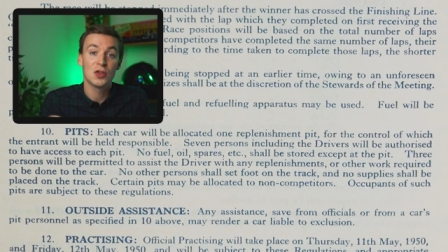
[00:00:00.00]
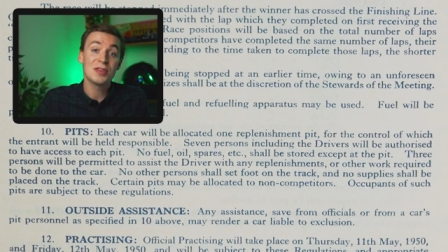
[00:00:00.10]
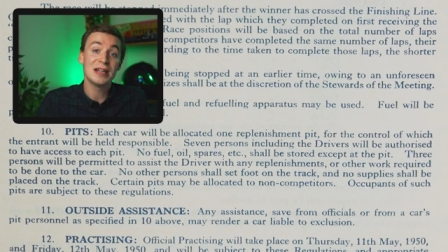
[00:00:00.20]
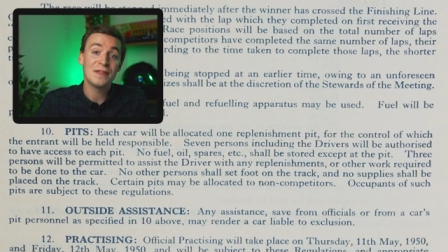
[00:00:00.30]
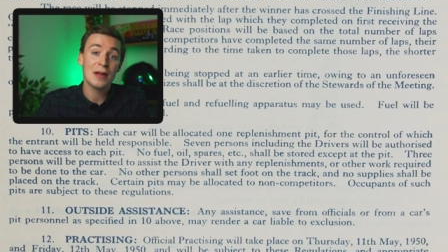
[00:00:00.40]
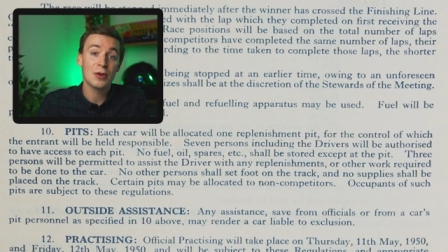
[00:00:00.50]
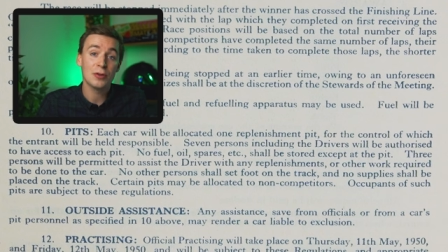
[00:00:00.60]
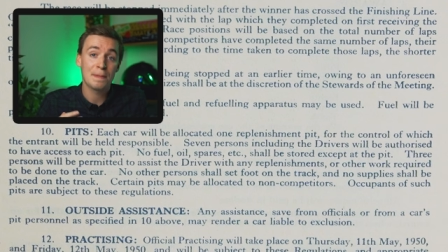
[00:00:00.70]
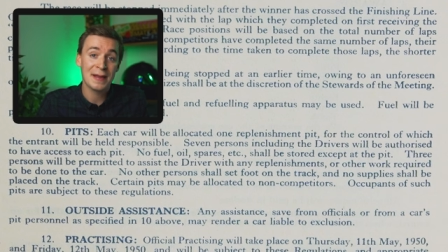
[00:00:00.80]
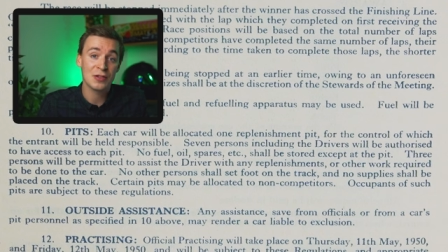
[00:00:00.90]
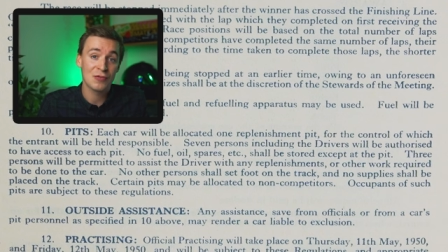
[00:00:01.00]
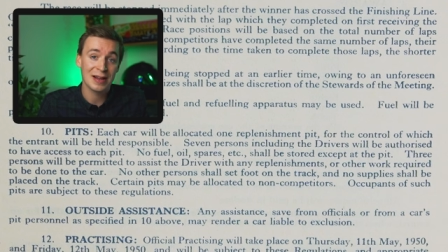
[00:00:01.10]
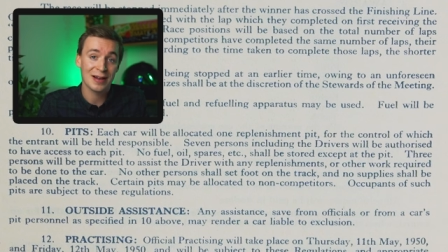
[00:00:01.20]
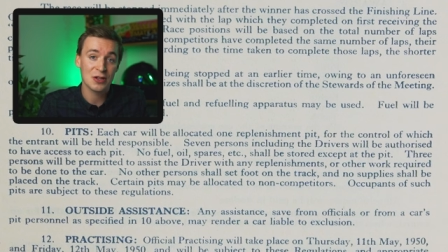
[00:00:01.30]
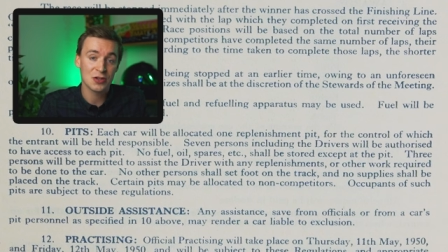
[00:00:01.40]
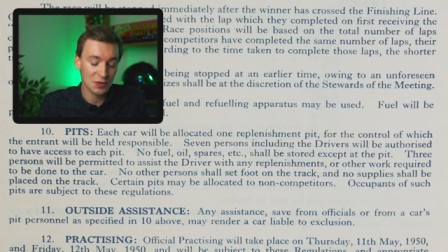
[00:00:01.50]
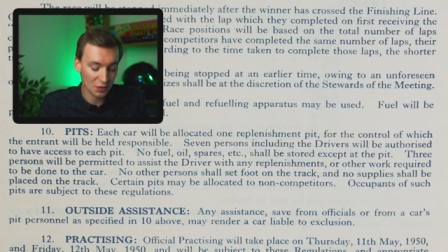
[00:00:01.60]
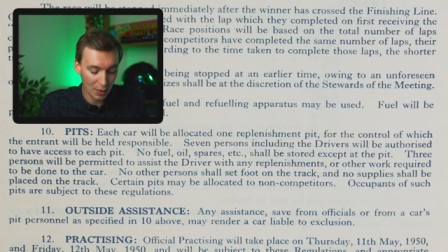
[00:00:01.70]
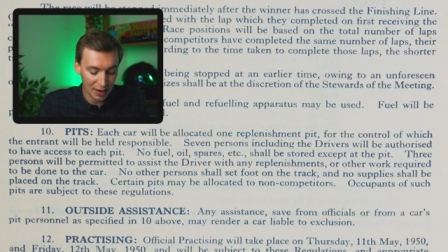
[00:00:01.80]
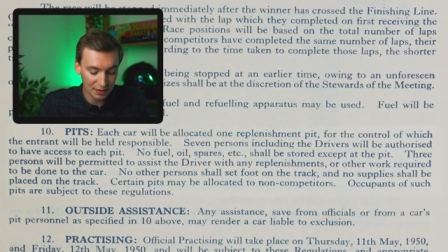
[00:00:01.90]
So underneath that, we've got the pits
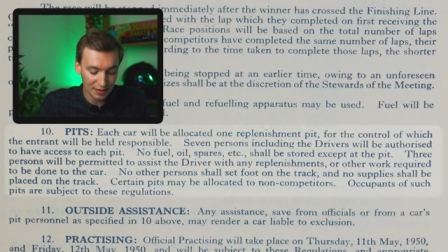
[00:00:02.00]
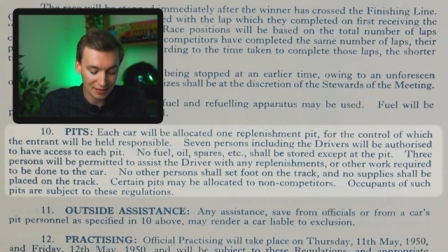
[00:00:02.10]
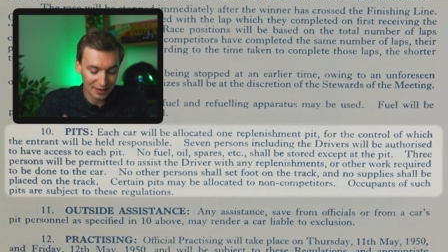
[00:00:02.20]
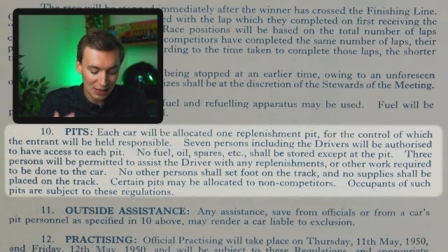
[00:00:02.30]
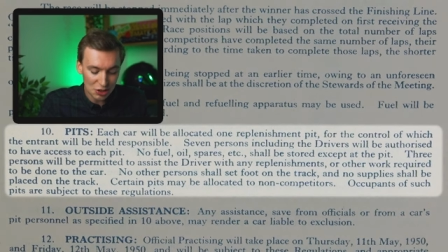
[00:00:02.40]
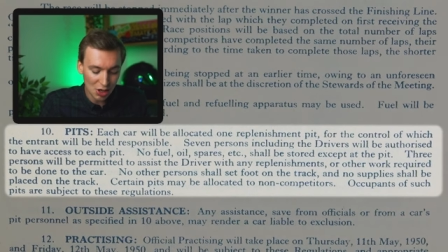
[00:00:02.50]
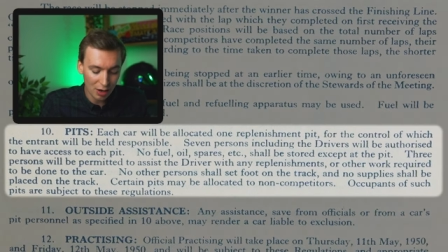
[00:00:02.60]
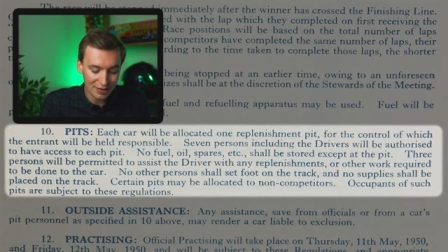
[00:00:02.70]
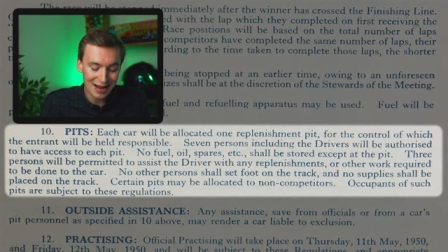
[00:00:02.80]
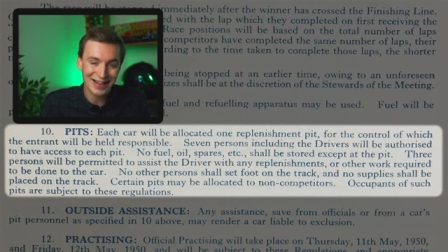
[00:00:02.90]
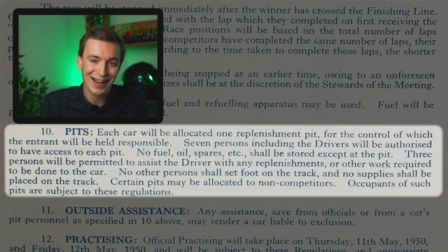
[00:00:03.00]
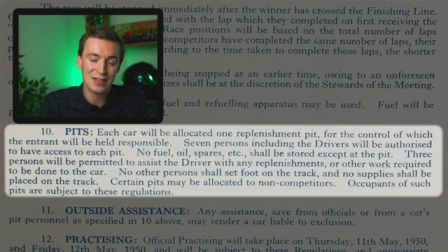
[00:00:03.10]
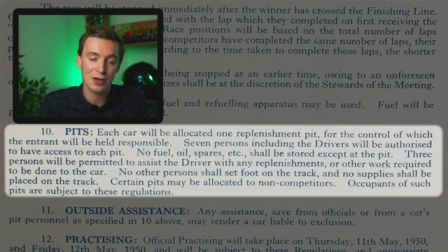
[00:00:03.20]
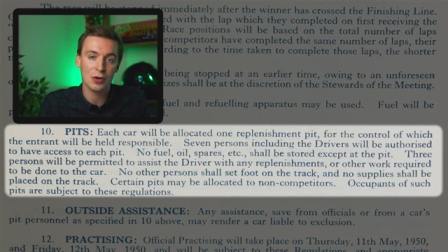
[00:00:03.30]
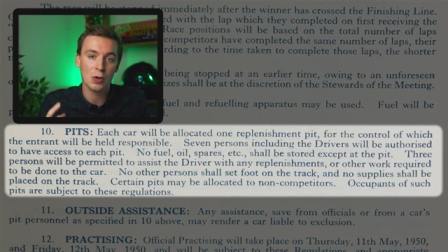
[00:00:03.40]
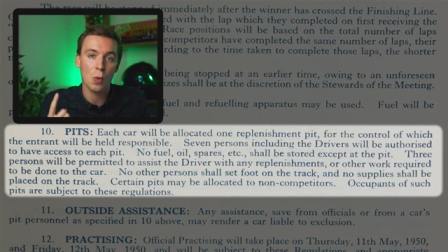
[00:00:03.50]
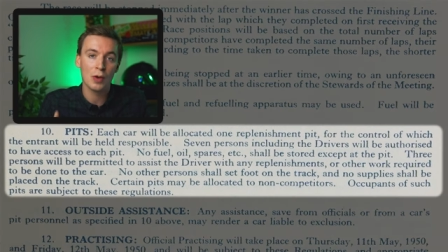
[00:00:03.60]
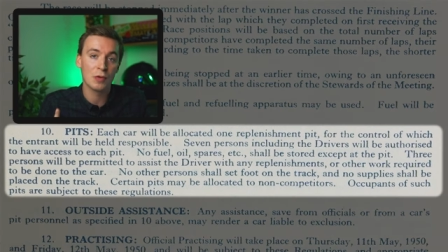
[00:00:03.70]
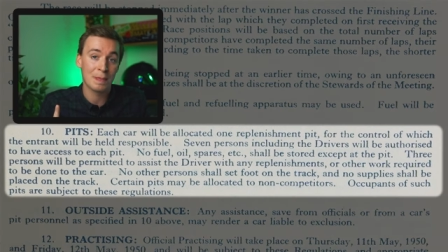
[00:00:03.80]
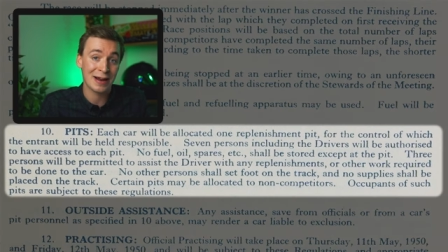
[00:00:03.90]
regulations, where it says that each car is allocated only
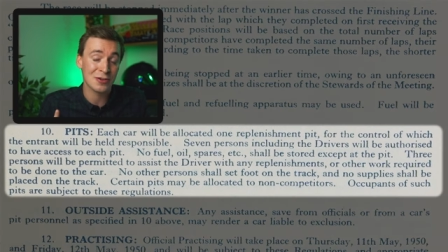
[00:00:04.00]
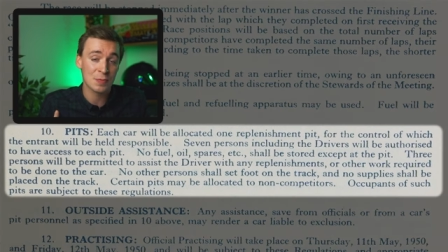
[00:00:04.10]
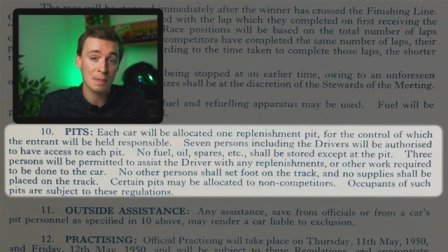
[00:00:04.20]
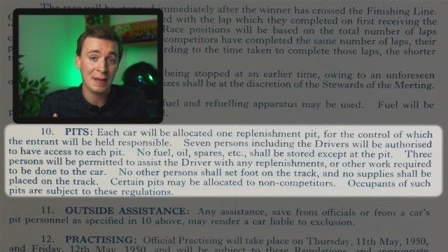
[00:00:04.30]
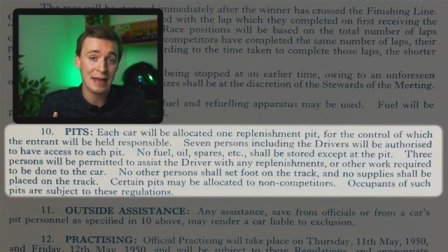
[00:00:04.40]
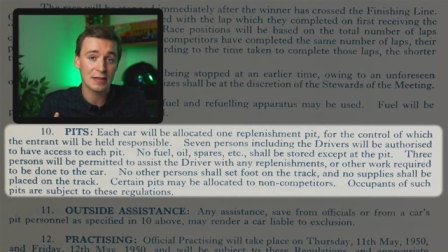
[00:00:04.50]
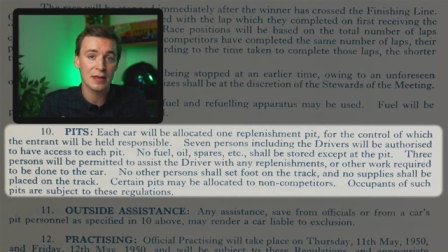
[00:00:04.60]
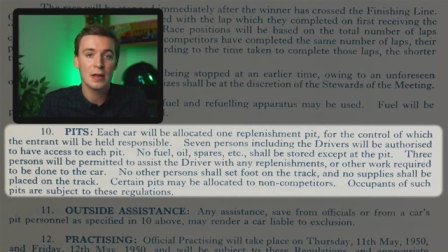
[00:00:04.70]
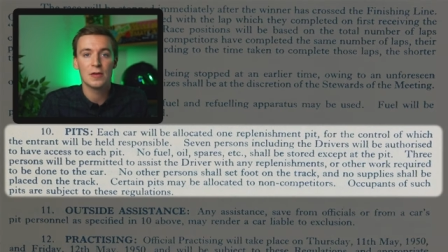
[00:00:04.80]
one replenishment pit.